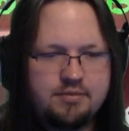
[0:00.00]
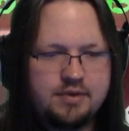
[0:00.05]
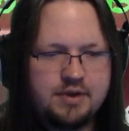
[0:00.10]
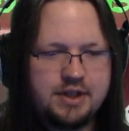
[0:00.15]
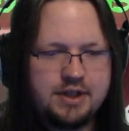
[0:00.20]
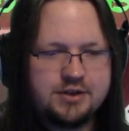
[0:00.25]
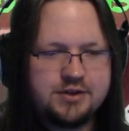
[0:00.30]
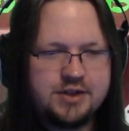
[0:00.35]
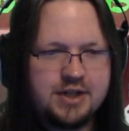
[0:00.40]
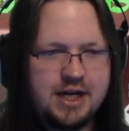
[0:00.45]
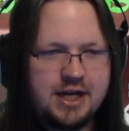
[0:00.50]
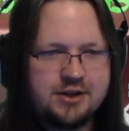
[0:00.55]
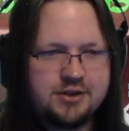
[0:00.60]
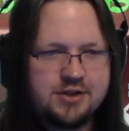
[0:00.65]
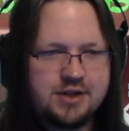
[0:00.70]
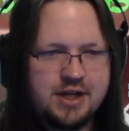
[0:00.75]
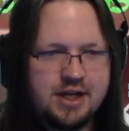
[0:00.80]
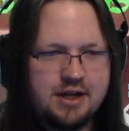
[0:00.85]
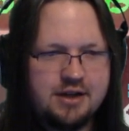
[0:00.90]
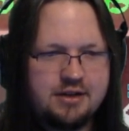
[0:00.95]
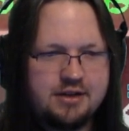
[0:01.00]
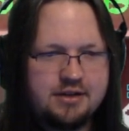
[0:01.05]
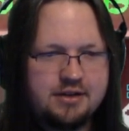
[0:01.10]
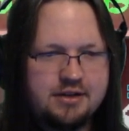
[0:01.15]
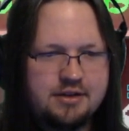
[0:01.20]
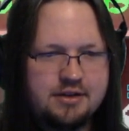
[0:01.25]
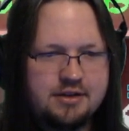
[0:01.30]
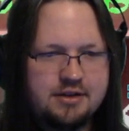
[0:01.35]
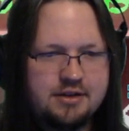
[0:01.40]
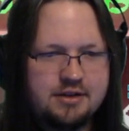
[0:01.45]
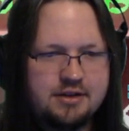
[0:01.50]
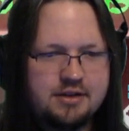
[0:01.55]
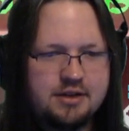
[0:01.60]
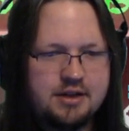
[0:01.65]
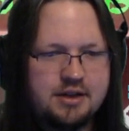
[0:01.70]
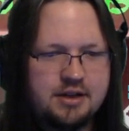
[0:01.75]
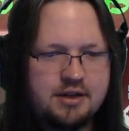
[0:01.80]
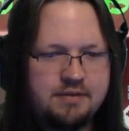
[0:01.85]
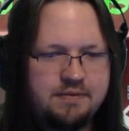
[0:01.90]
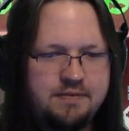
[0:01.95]
Please dodge that.
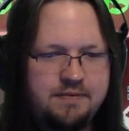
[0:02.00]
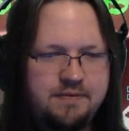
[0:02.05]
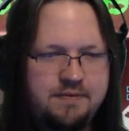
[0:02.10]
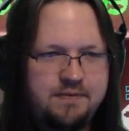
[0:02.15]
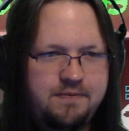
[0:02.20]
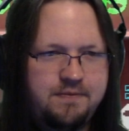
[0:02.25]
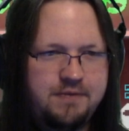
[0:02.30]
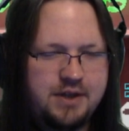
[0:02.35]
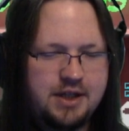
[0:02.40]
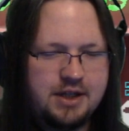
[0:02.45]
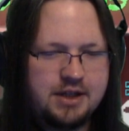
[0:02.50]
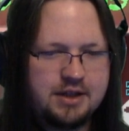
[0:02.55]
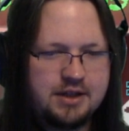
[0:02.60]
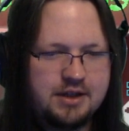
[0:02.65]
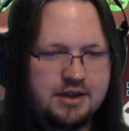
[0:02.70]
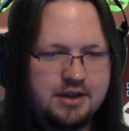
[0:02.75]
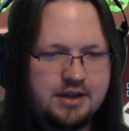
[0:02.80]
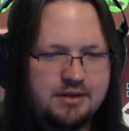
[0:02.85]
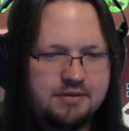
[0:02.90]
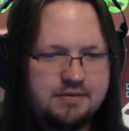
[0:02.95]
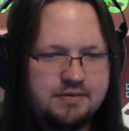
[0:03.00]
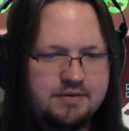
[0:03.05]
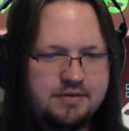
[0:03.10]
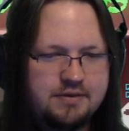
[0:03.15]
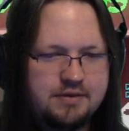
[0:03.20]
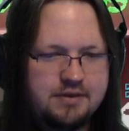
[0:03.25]
Oh, fuck off.